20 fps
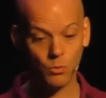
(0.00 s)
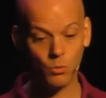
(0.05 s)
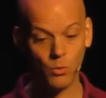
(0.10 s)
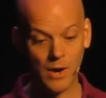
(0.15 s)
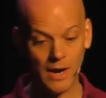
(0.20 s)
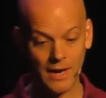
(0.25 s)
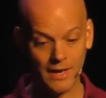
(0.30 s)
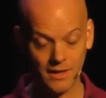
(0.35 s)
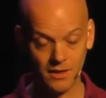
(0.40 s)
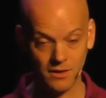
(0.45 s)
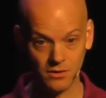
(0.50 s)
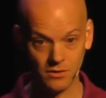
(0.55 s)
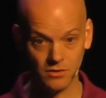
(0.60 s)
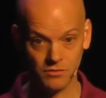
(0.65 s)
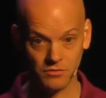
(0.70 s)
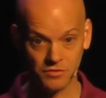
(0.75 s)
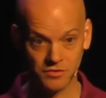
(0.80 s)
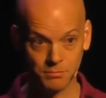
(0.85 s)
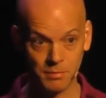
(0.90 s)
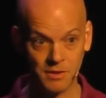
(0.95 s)
way
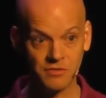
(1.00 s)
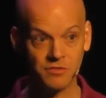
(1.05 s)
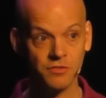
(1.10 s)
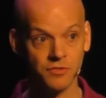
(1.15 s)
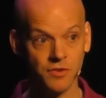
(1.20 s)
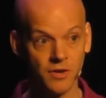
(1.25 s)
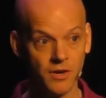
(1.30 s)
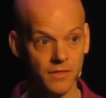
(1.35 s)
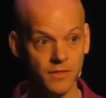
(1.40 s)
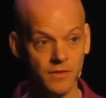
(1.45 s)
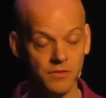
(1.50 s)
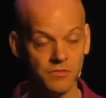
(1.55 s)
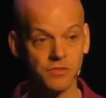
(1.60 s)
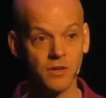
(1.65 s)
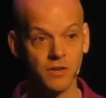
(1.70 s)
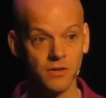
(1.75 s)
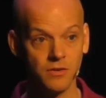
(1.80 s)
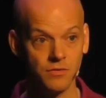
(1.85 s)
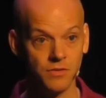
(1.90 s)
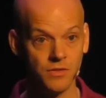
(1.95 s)
of specifying these
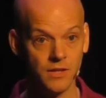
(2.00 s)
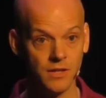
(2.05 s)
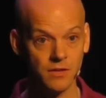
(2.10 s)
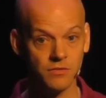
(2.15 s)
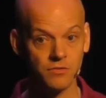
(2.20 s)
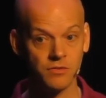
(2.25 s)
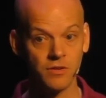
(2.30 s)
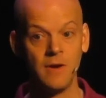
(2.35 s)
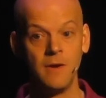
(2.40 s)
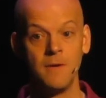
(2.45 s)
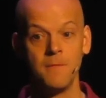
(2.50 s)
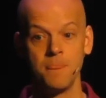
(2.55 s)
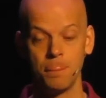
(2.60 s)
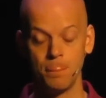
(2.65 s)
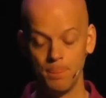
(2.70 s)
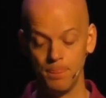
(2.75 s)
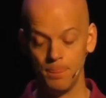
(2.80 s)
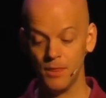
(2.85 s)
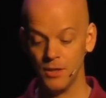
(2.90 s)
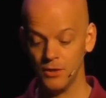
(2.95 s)
kind of things
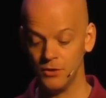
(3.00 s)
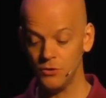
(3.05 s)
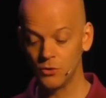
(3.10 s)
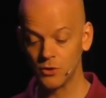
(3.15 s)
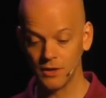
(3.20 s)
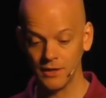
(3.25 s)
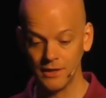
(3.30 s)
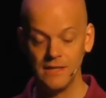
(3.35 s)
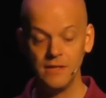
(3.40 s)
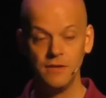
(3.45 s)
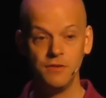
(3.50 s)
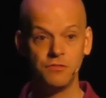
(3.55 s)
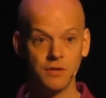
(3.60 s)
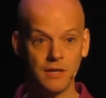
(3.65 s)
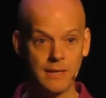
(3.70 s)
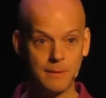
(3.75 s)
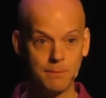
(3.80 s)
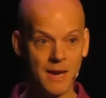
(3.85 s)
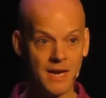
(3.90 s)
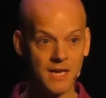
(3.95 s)
that you can
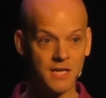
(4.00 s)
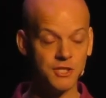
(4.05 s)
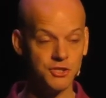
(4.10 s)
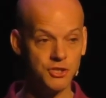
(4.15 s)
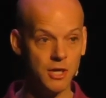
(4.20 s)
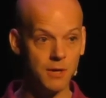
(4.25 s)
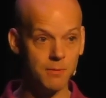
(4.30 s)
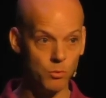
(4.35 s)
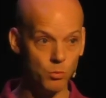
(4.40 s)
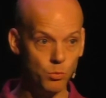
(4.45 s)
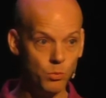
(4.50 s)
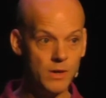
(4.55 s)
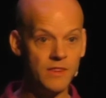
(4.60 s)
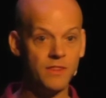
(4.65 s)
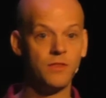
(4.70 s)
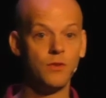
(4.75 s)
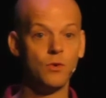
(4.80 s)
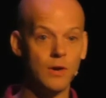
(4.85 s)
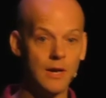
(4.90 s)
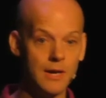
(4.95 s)
easily package up
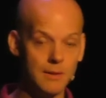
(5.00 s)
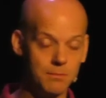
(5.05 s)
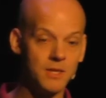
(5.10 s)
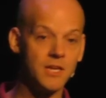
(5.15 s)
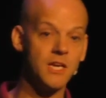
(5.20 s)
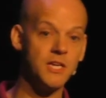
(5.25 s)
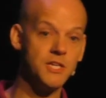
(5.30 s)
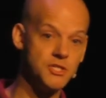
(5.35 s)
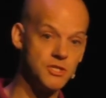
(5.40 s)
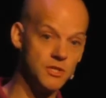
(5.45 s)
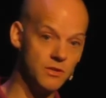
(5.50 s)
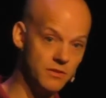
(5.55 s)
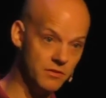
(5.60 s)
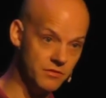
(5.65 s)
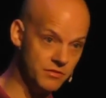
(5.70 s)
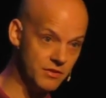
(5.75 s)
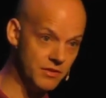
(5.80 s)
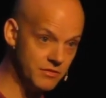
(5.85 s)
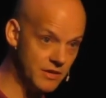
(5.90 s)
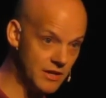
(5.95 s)
with your application
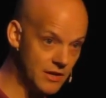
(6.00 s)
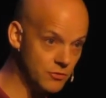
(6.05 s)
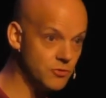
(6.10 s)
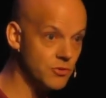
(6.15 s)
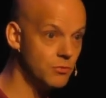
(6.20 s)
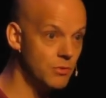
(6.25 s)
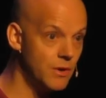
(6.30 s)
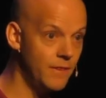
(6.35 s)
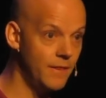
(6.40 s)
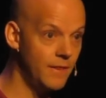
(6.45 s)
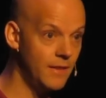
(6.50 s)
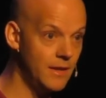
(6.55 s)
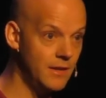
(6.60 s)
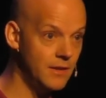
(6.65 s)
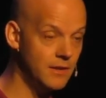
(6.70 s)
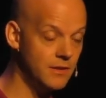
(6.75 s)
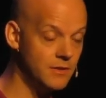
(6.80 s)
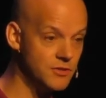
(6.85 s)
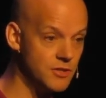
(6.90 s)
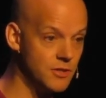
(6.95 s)
that says how to run
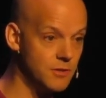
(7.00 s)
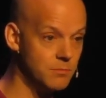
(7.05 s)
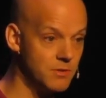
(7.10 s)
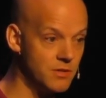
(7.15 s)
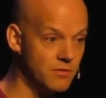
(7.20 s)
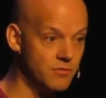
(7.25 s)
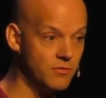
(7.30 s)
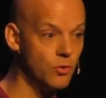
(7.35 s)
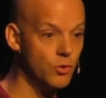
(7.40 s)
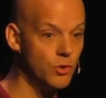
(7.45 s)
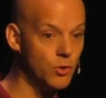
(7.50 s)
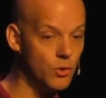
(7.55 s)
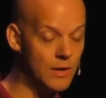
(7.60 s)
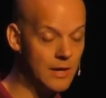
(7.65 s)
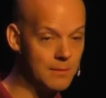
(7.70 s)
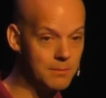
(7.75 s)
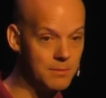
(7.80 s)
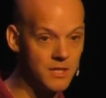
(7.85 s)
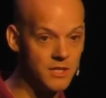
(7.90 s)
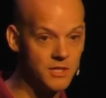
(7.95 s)
the interpreter for your
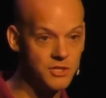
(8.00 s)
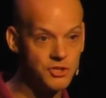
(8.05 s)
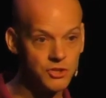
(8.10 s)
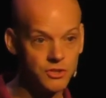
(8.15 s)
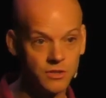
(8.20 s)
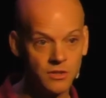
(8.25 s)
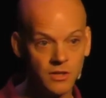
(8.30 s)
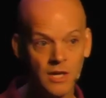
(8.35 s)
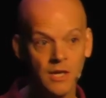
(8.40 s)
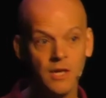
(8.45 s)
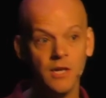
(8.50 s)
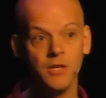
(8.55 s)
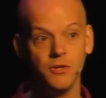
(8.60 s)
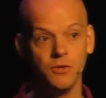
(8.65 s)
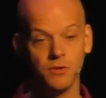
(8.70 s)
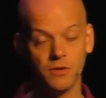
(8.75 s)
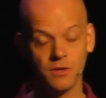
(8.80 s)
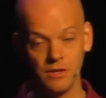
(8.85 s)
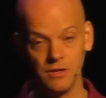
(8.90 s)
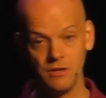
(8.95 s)
application.
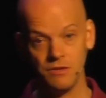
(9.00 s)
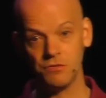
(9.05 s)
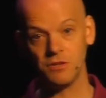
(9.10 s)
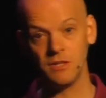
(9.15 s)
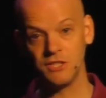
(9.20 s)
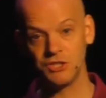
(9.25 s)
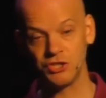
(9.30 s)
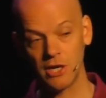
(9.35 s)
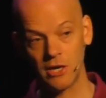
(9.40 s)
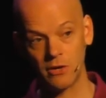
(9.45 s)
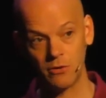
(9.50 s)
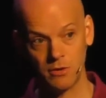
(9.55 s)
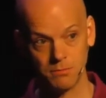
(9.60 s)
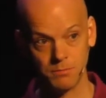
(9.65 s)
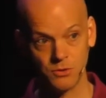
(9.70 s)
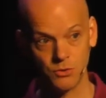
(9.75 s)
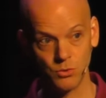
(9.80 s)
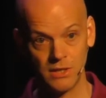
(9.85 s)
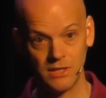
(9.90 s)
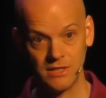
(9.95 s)
You can easily share it
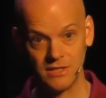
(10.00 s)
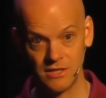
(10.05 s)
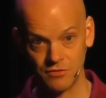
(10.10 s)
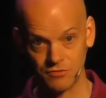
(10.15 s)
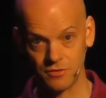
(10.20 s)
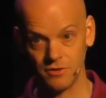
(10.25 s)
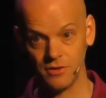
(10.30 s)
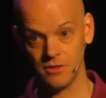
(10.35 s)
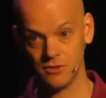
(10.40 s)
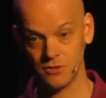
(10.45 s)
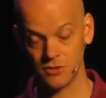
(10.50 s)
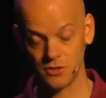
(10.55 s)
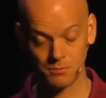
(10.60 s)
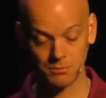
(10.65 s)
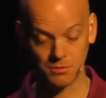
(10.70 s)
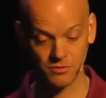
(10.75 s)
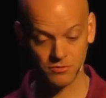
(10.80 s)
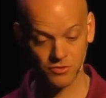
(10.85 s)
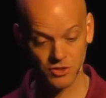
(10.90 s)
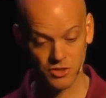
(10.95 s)
between different
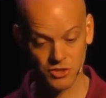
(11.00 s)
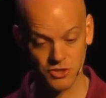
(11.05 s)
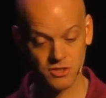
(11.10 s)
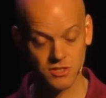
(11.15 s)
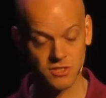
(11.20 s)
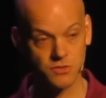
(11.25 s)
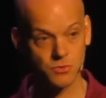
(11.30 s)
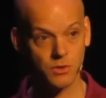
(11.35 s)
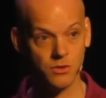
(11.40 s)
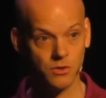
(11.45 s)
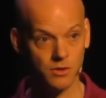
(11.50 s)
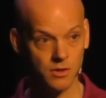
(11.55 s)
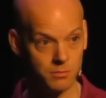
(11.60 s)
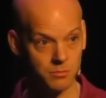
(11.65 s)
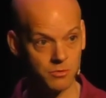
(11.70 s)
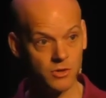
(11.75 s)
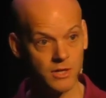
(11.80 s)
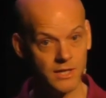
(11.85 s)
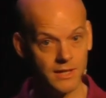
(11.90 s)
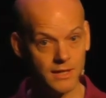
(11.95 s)
interpreter versions when you're
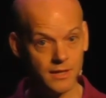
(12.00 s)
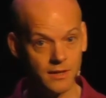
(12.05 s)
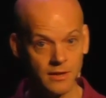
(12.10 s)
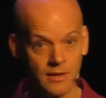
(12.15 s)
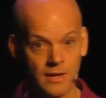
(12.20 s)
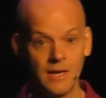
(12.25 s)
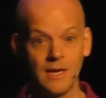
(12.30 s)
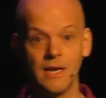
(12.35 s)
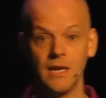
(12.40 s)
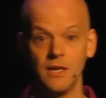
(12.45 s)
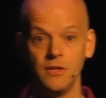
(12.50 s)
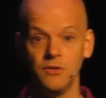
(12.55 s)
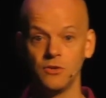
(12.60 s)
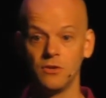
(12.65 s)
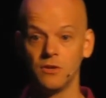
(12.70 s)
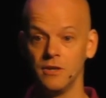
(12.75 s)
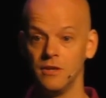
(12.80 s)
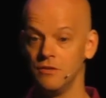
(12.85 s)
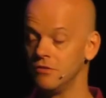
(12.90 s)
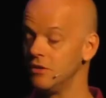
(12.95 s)
upgrading, and you
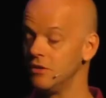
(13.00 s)
can